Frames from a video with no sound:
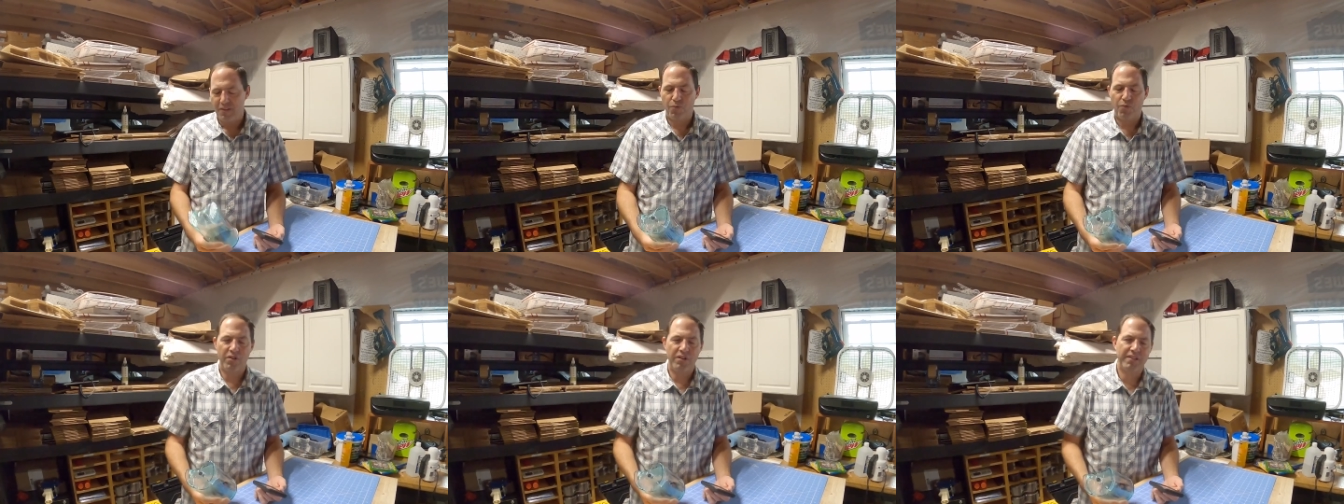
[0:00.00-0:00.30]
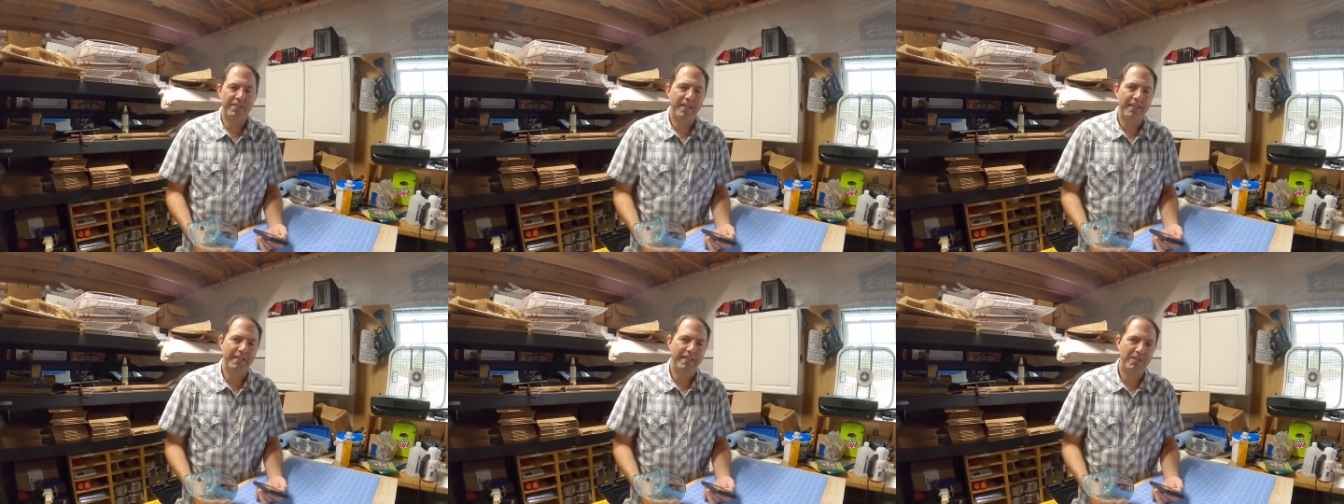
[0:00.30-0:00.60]

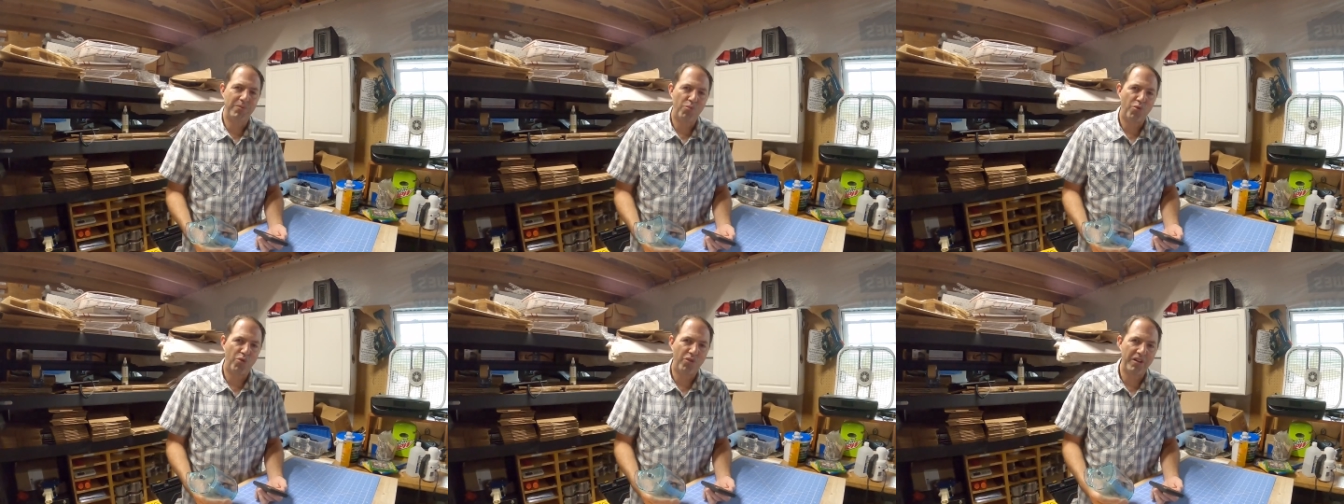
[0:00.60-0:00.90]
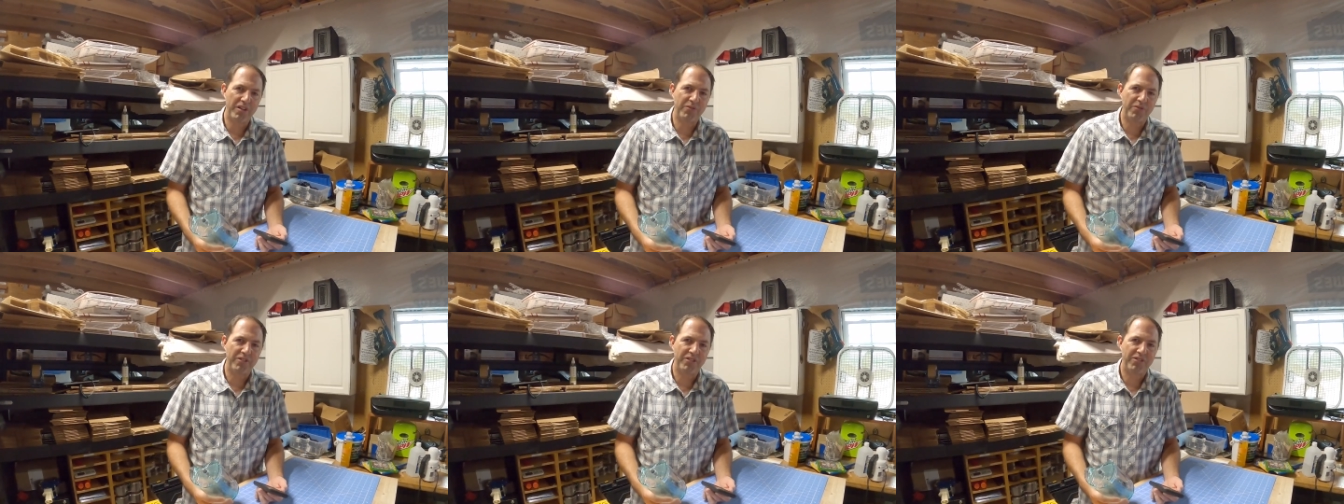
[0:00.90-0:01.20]
worst thing in the
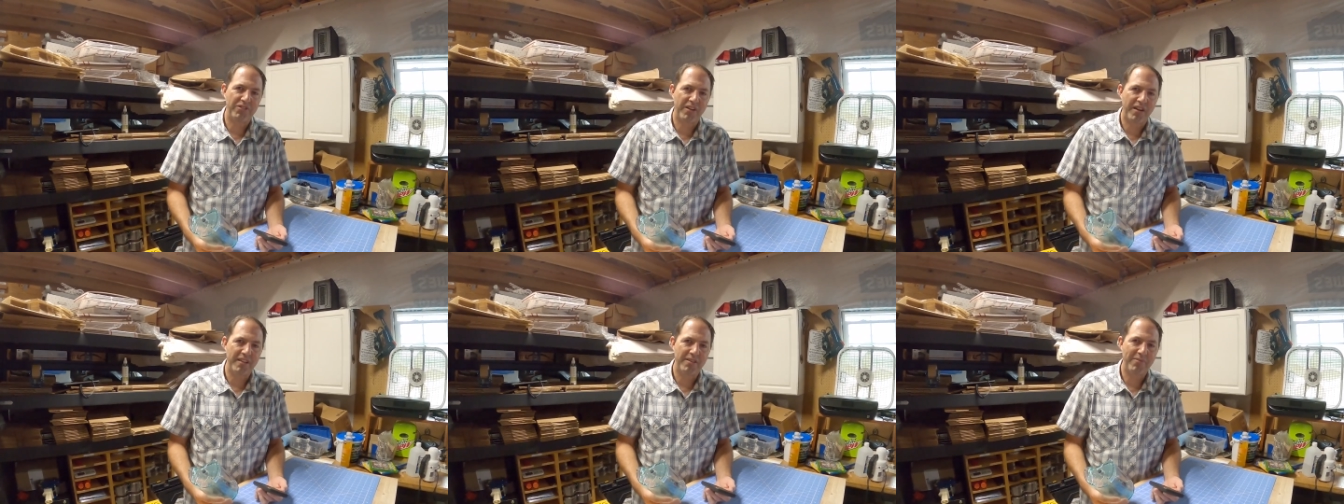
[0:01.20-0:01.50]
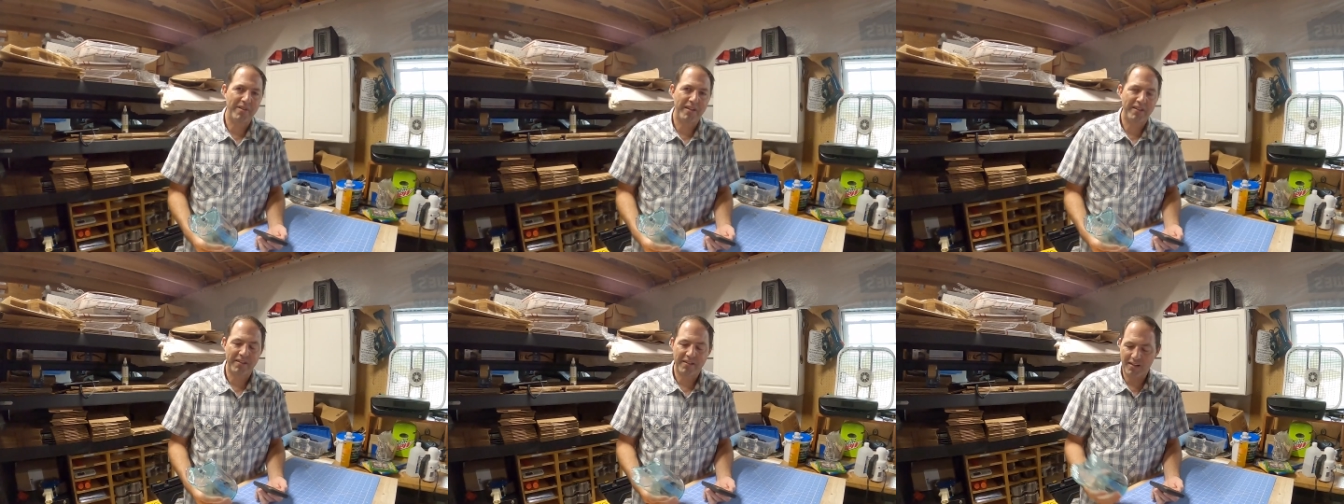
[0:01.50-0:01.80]
morning when you're trying to
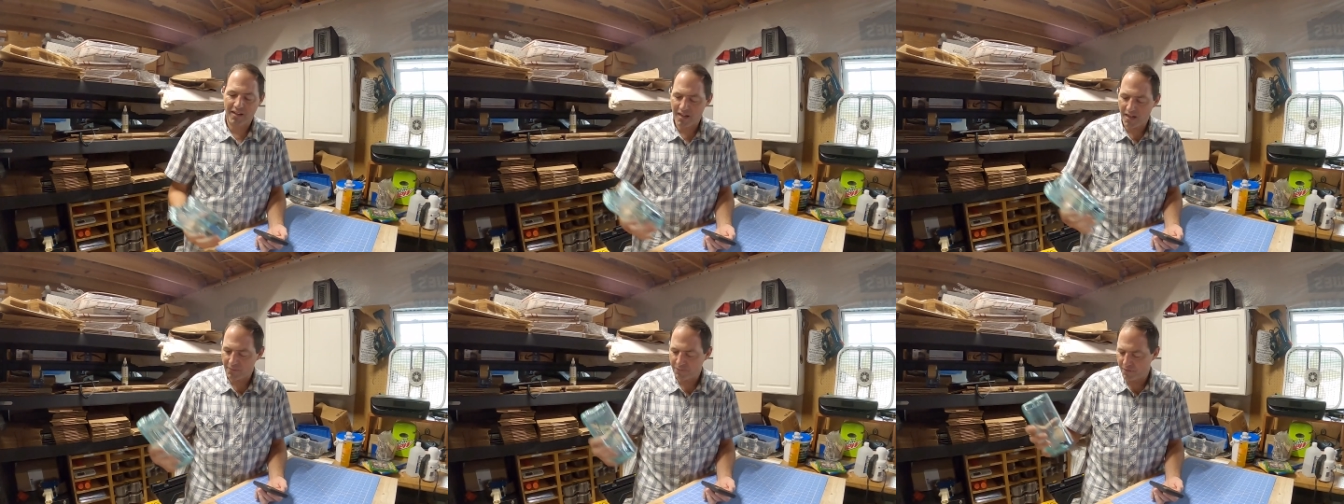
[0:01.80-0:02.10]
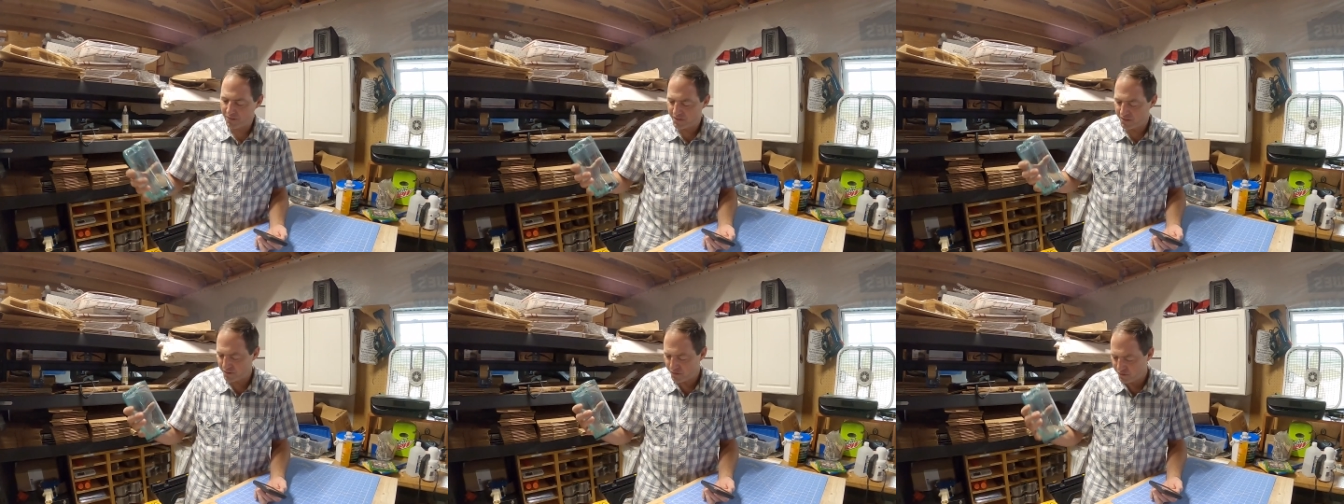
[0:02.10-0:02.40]
make your
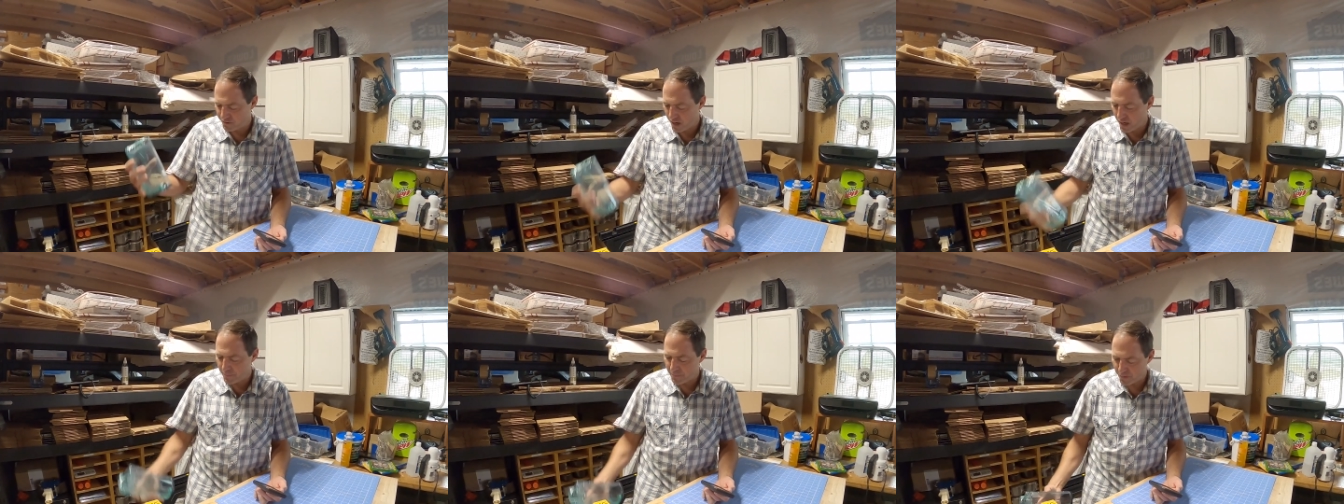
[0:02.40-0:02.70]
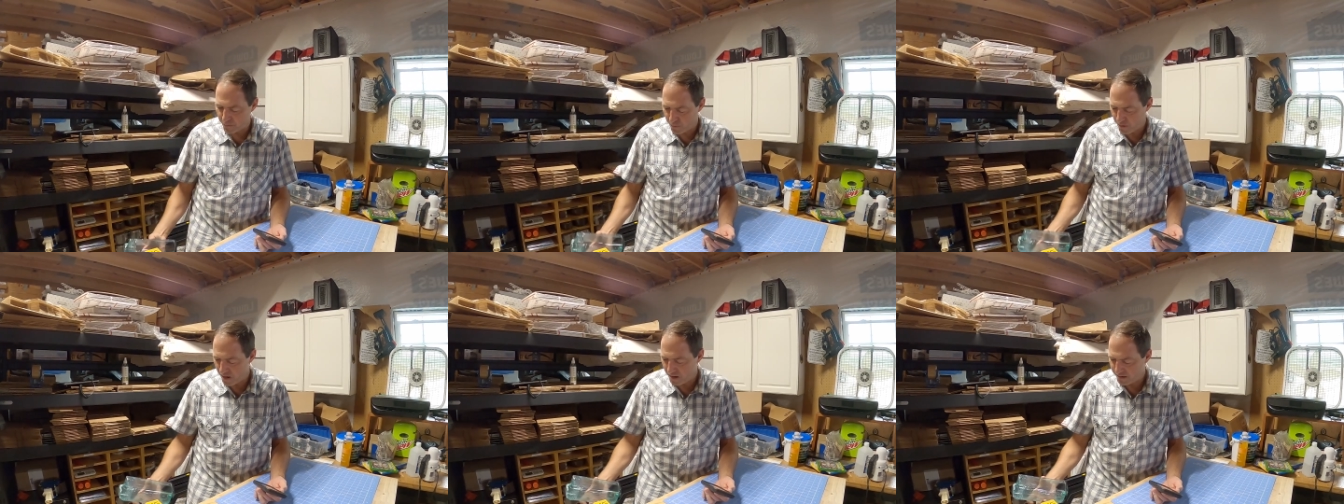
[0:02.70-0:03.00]
coffee is you drop
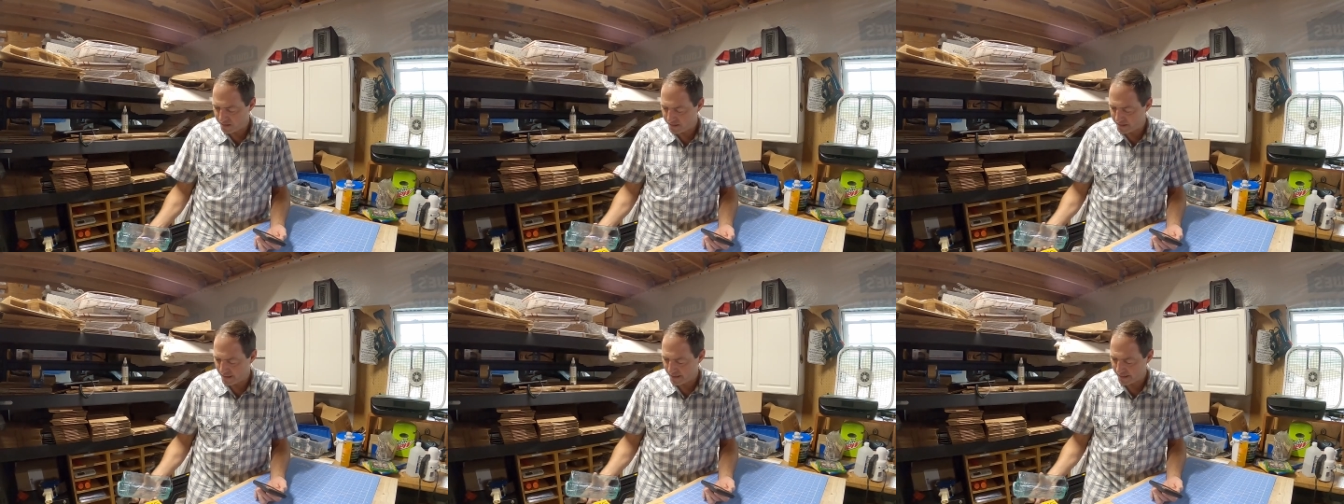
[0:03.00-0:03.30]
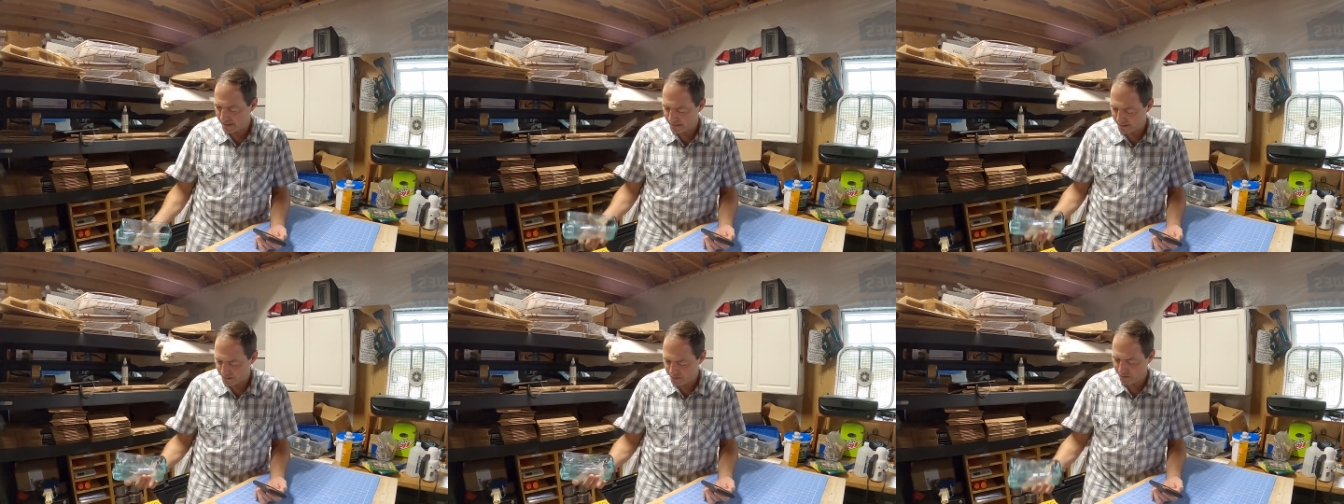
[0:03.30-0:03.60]
the water
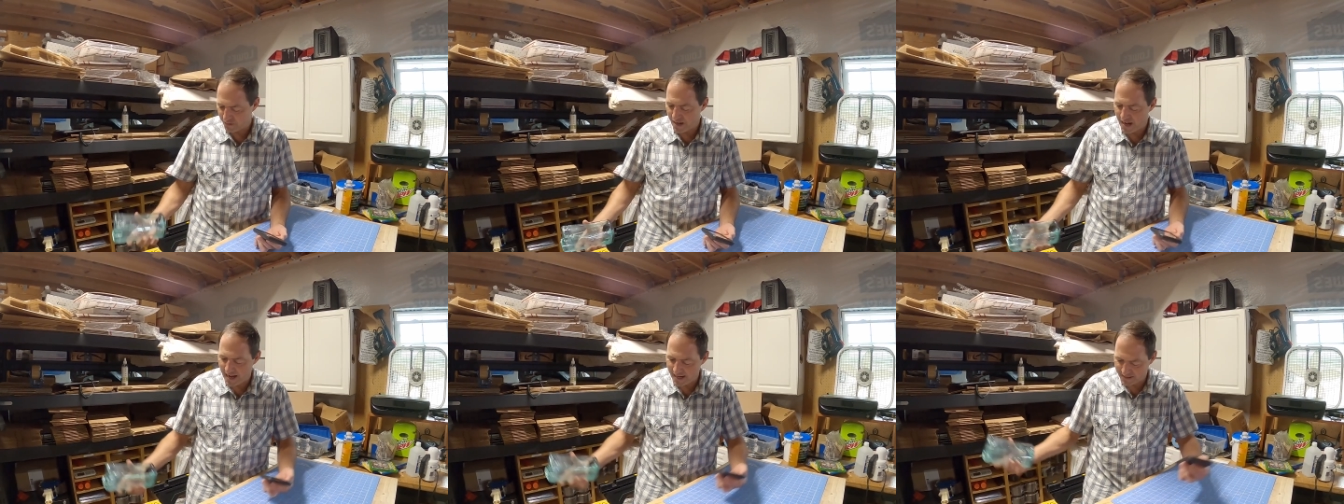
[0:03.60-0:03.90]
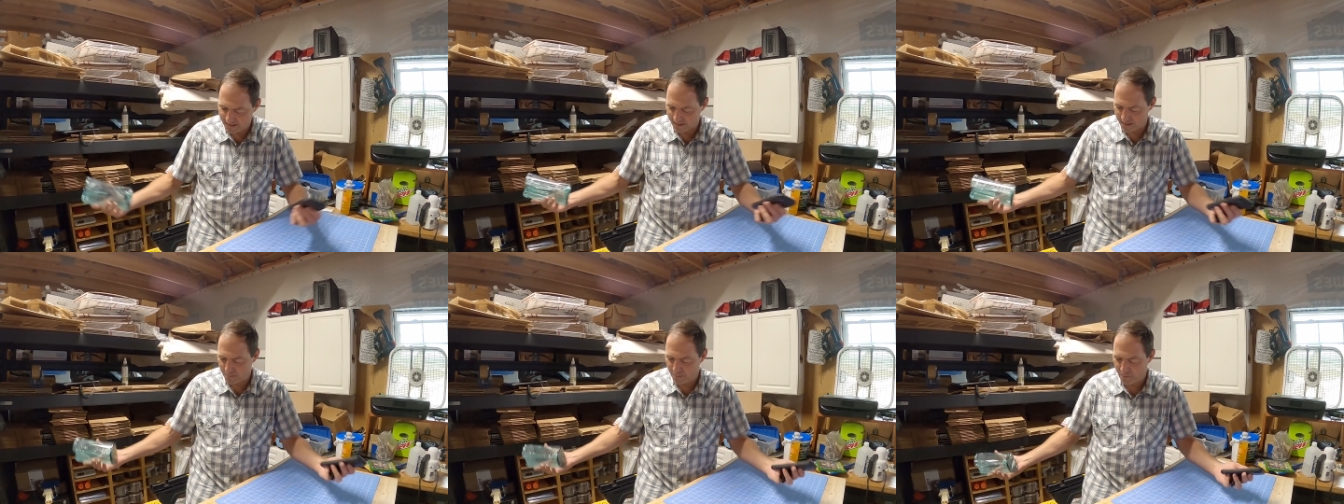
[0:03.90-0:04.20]
tank and it cracks and